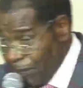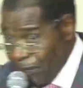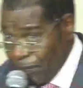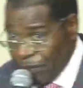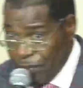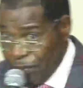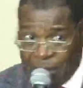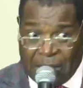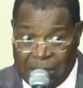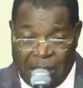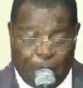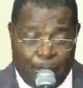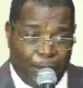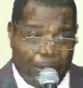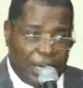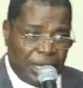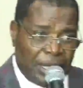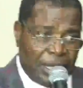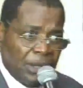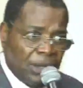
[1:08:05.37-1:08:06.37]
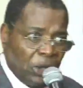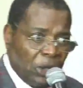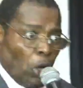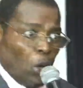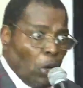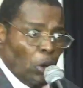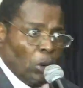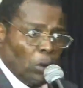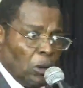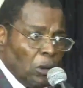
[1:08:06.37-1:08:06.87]
sleepers.
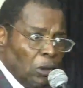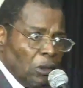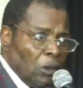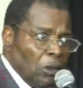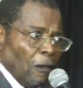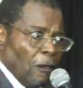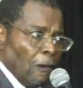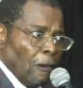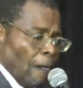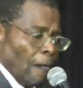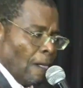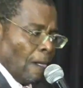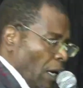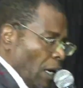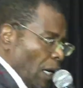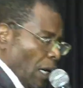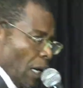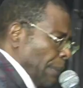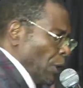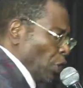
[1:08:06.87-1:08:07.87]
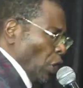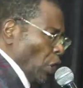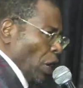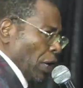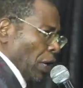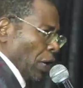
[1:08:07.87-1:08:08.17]
No. Come on, you are a